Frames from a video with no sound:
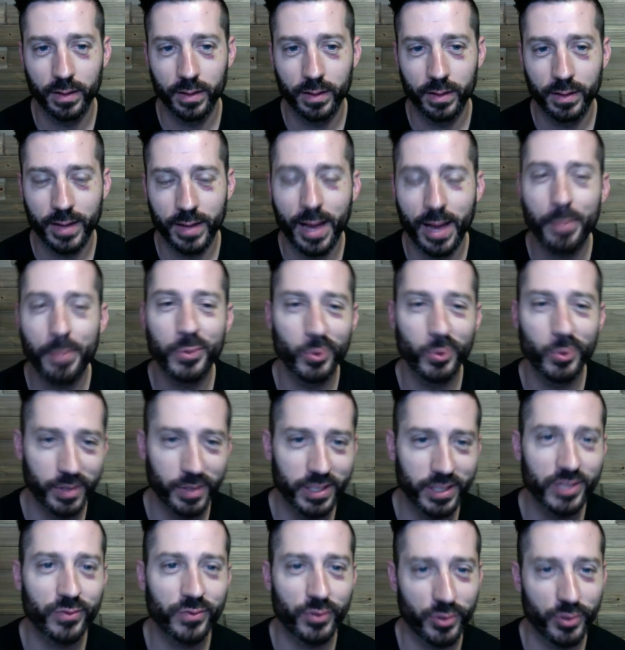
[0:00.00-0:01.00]
I'm doing
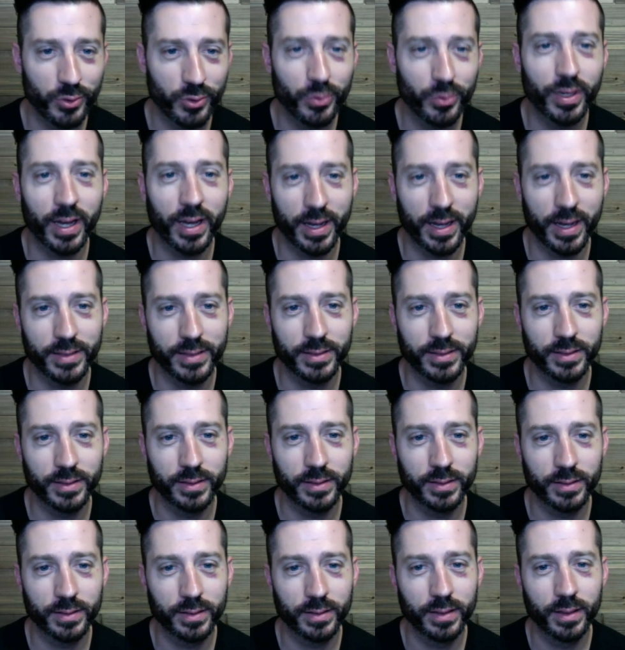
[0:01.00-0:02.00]
this for you guys.
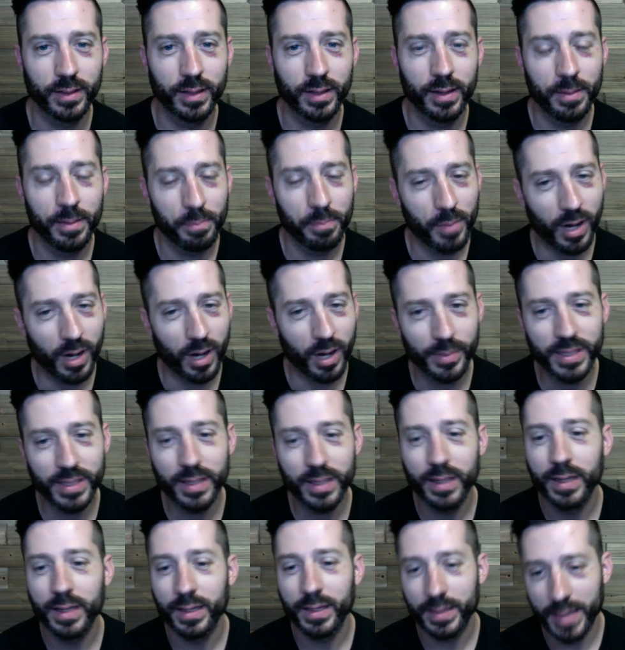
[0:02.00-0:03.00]

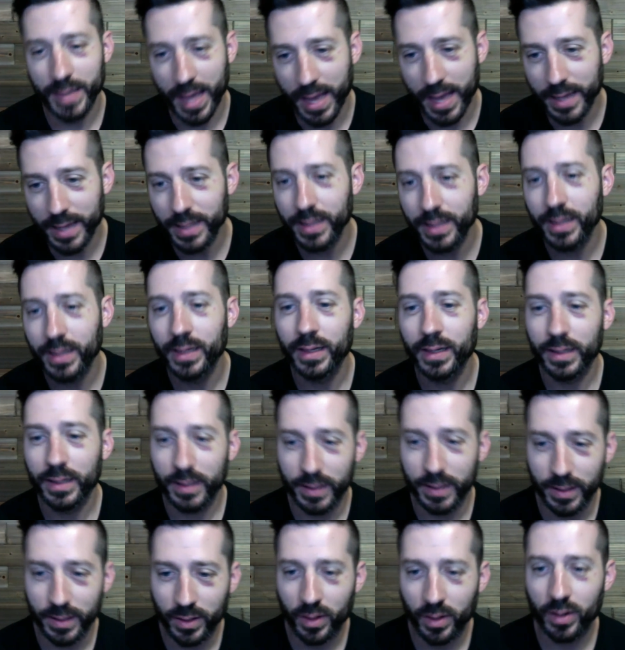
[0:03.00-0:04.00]
Mommy, daddy,
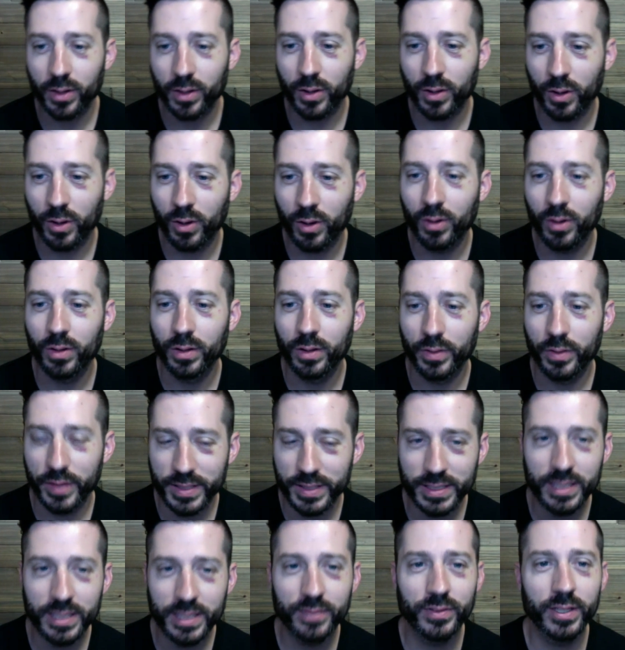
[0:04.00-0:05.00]
getting on a call
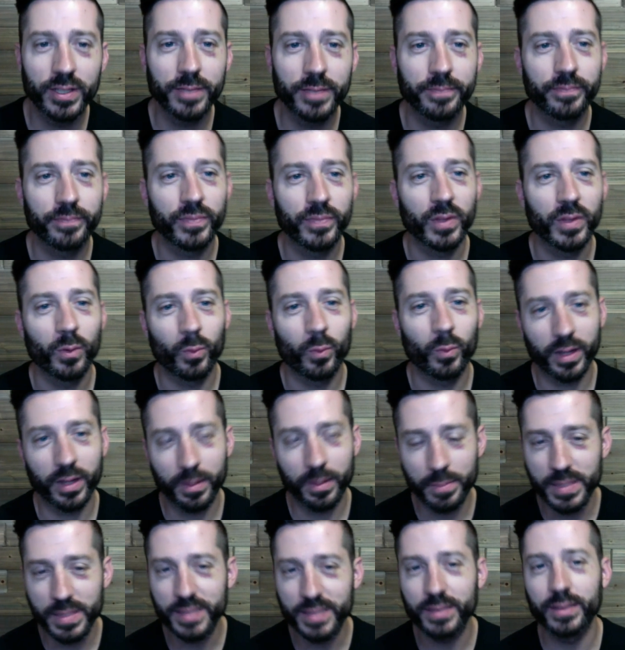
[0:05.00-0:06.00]
this evening. We're going to
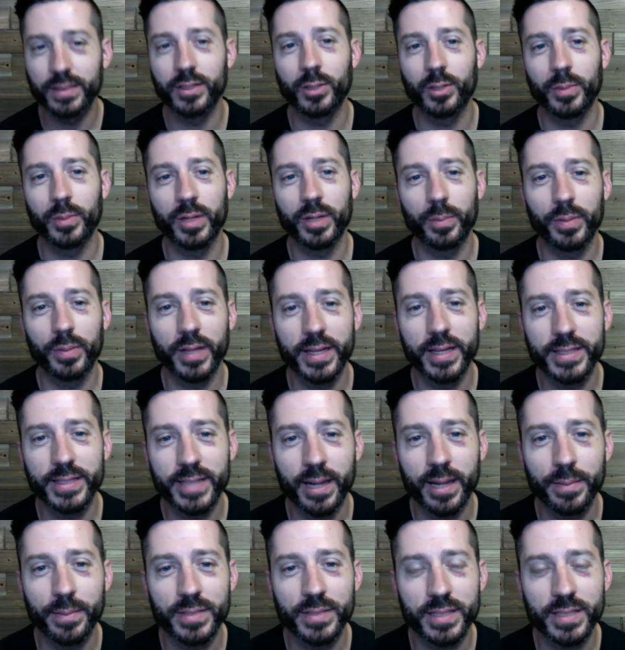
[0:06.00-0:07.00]
miss a little bit of
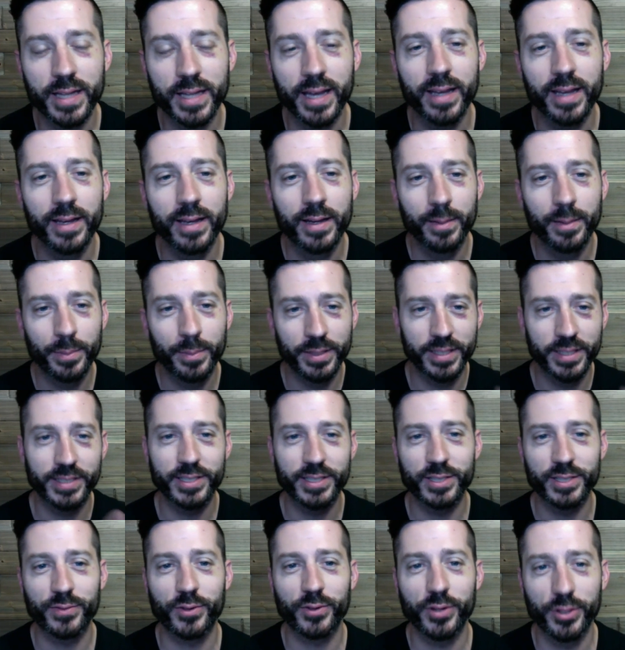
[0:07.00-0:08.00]
playtime tonight, but this
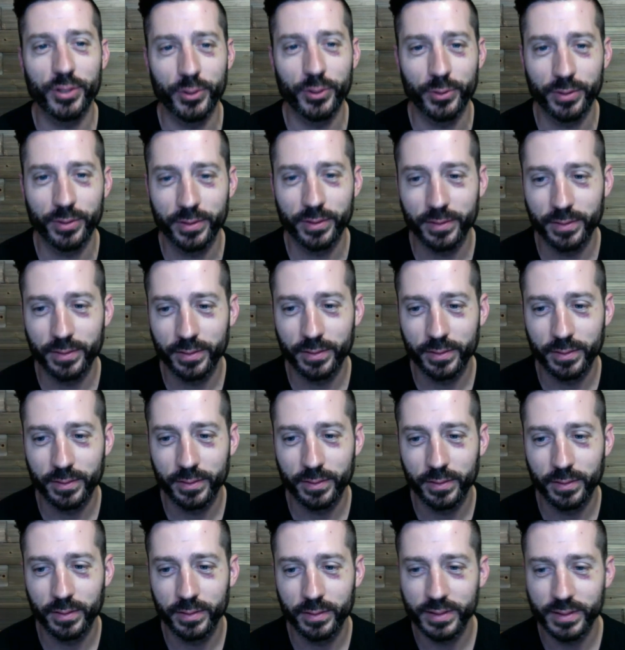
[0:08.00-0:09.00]
is for you.
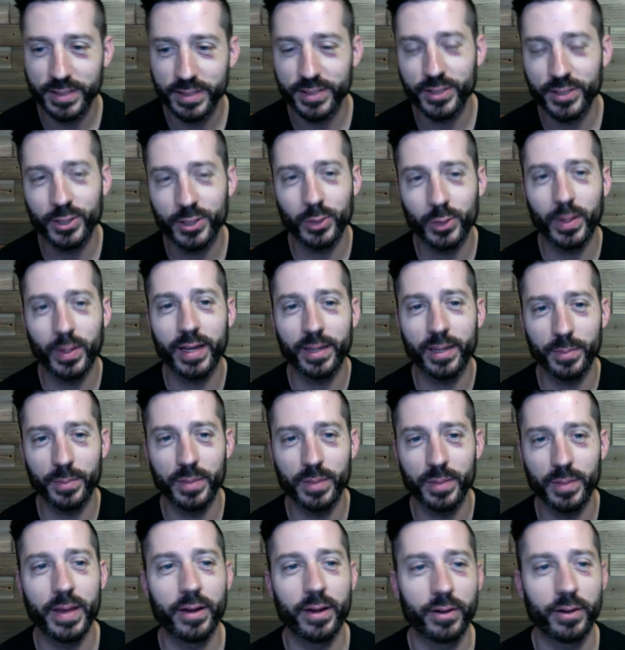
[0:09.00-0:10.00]
This is so I can be
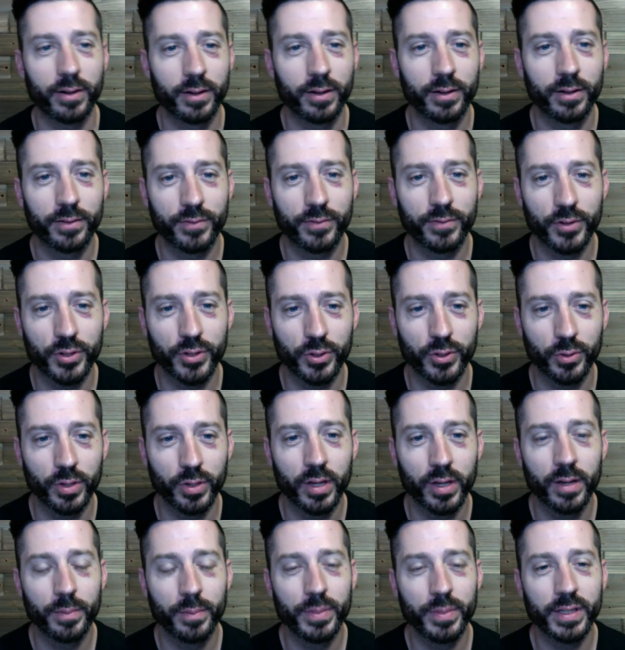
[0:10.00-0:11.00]
better for you.
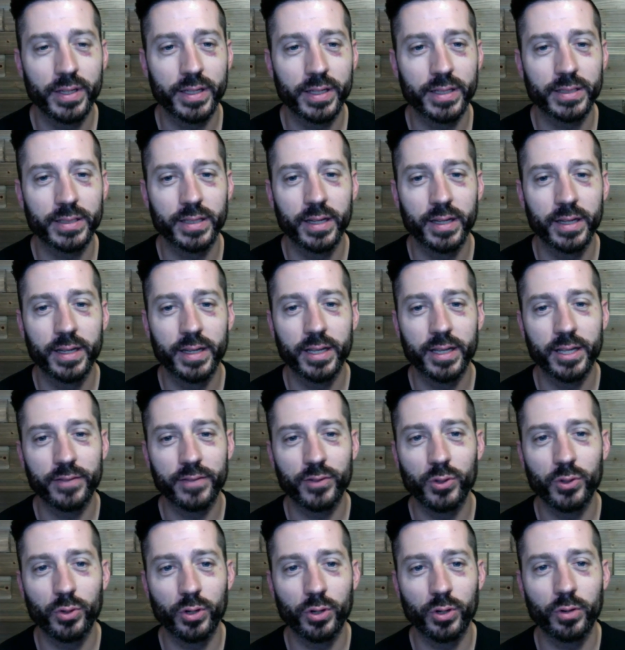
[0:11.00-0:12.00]
Because if
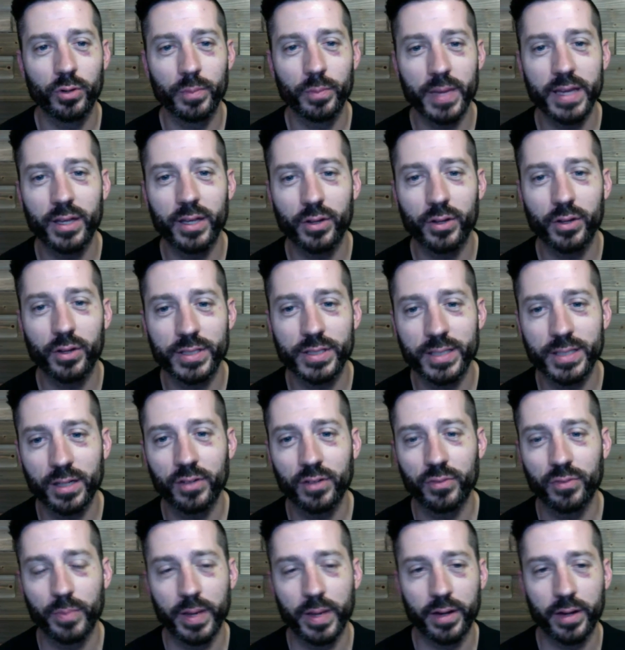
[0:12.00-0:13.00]
you don't make
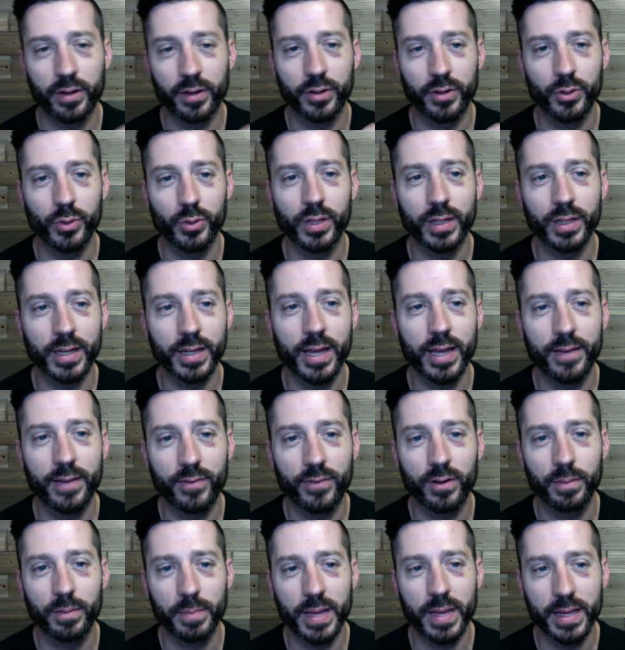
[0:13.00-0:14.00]
yourself better, you can
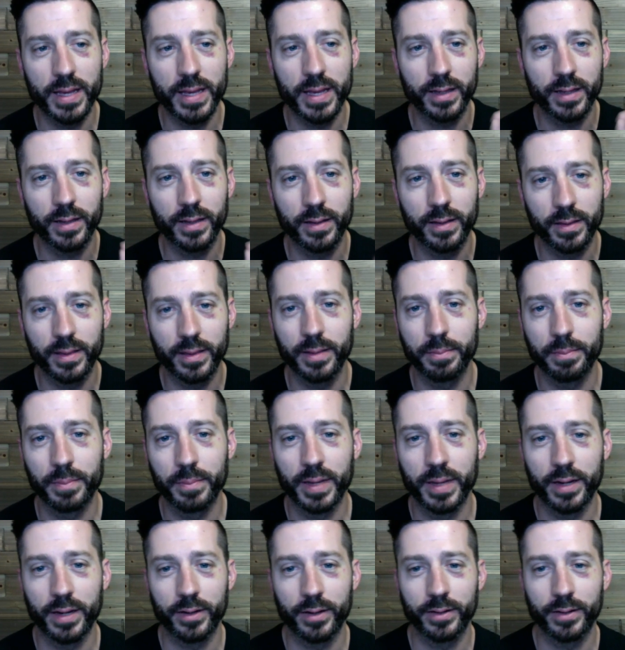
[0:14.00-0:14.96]
never make them better.